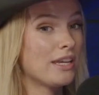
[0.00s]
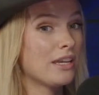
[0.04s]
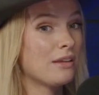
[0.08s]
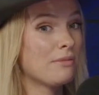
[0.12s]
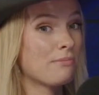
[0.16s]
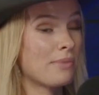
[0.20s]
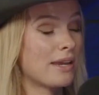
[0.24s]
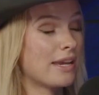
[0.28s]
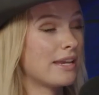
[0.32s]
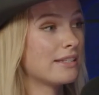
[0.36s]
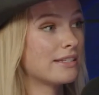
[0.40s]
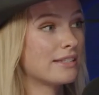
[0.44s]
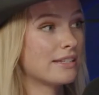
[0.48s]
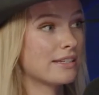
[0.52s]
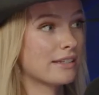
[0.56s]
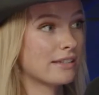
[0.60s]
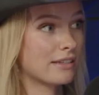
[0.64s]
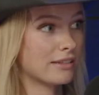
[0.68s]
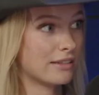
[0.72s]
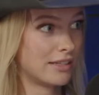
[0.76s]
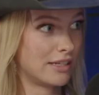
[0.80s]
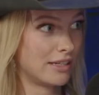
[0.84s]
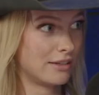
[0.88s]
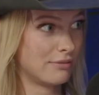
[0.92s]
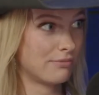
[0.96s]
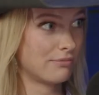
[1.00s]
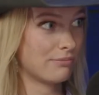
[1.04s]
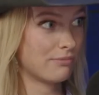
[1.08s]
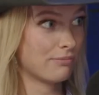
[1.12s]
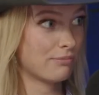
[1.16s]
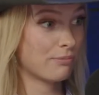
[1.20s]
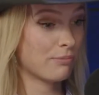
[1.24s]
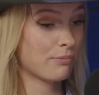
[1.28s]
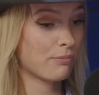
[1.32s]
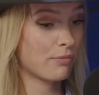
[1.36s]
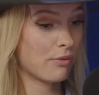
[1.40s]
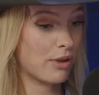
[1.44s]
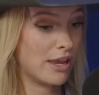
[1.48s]
can basically
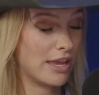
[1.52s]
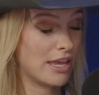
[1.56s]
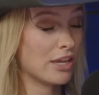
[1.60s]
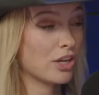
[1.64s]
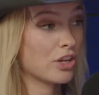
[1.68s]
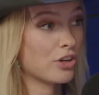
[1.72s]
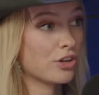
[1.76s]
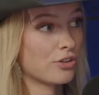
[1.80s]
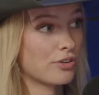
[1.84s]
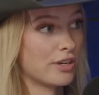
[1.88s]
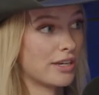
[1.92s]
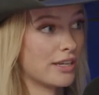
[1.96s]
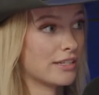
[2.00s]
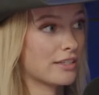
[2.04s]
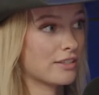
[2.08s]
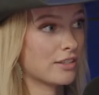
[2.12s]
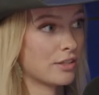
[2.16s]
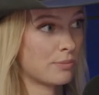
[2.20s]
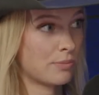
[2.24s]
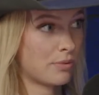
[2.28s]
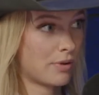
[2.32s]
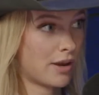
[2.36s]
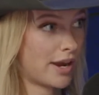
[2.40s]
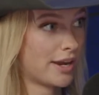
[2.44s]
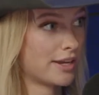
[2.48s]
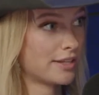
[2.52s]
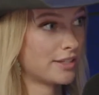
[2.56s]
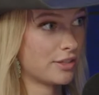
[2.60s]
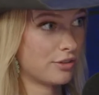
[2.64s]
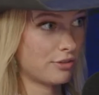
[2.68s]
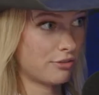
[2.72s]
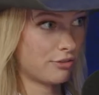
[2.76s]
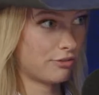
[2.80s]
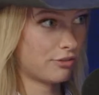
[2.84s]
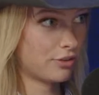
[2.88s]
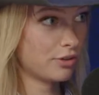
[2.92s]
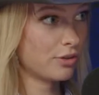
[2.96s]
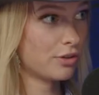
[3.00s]
increase the price of
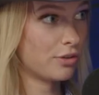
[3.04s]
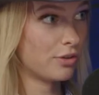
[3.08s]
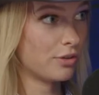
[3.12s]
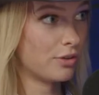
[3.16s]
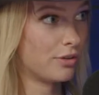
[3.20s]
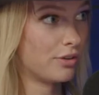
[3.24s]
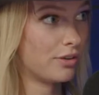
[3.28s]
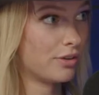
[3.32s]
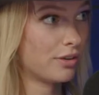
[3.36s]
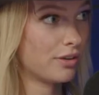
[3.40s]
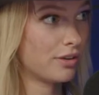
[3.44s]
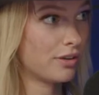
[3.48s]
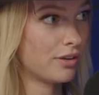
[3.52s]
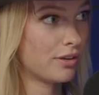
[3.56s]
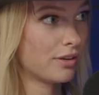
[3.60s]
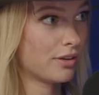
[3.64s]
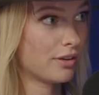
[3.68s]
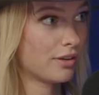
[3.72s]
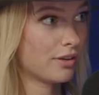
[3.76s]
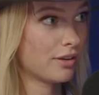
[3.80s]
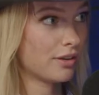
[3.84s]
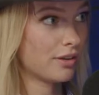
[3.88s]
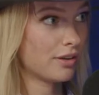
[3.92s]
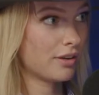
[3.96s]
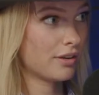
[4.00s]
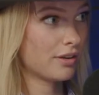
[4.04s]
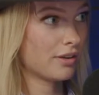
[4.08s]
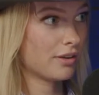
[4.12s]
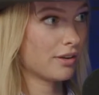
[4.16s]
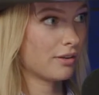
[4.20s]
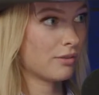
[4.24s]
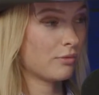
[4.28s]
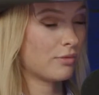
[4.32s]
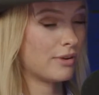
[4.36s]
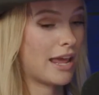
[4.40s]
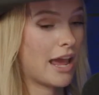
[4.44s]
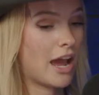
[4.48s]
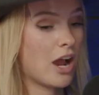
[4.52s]
food,
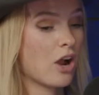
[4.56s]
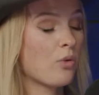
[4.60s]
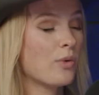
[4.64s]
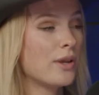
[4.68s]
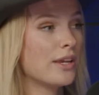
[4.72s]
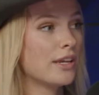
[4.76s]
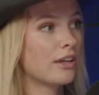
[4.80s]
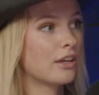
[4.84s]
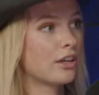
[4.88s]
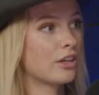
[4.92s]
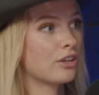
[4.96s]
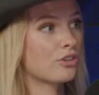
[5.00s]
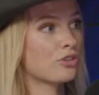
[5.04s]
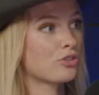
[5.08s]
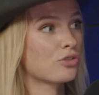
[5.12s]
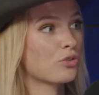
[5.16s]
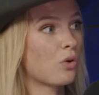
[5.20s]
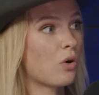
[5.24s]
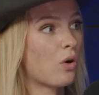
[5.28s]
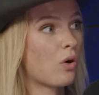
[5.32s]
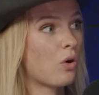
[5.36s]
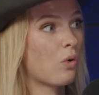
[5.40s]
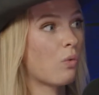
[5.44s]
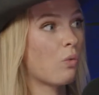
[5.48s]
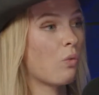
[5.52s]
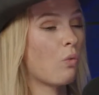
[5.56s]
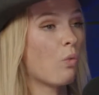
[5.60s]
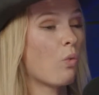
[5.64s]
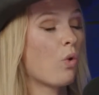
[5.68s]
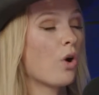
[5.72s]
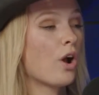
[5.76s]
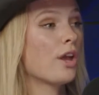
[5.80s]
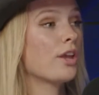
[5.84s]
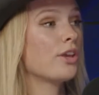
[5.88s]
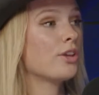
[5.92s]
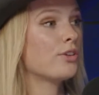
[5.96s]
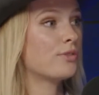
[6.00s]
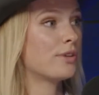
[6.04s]
now we can control
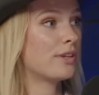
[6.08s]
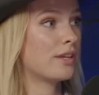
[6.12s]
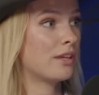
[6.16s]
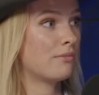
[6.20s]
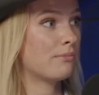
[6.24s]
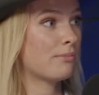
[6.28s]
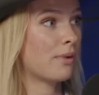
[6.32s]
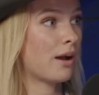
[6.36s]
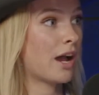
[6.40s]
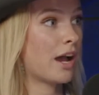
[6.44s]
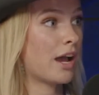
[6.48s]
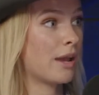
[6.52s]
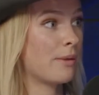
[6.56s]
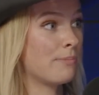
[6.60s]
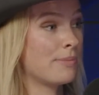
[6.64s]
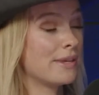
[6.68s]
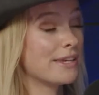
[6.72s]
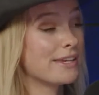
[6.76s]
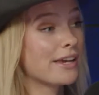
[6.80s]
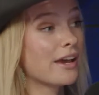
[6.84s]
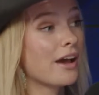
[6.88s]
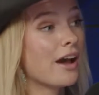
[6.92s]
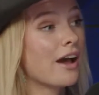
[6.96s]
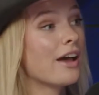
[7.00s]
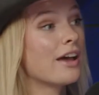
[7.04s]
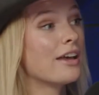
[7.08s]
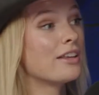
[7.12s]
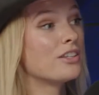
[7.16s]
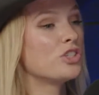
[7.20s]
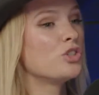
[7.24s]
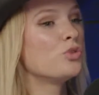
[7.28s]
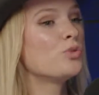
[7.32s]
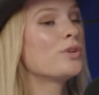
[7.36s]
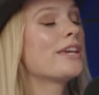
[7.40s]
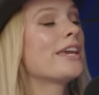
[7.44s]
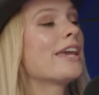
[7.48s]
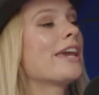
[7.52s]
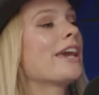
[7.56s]
what you can buy because
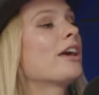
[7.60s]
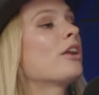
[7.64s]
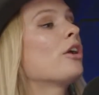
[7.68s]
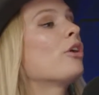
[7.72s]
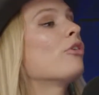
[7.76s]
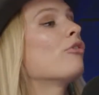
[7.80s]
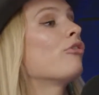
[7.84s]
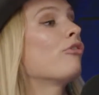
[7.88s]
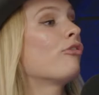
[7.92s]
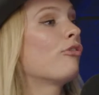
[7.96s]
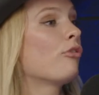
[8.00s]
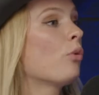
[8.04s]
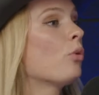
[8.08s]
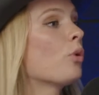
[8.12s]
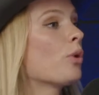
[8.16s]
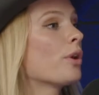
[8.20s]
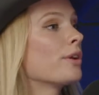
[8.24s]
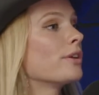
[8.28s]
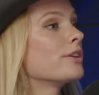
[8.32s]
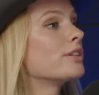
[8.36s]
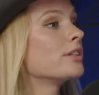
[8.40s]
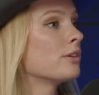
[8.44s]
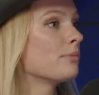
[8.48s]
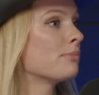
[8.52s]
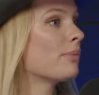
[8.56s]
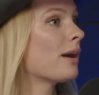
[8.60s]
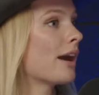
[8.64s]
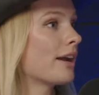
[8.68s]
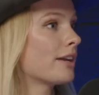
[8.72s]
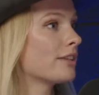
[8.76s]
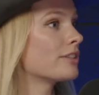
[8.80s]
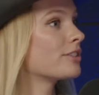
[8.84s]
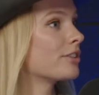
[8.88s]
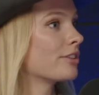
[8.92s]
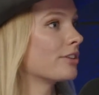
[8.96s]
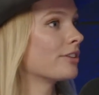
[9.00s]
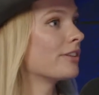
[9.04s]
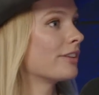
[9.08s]
you can't afford to buy
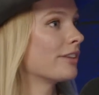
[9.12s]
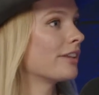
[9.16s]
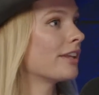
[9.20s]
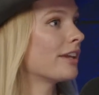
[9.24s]
certain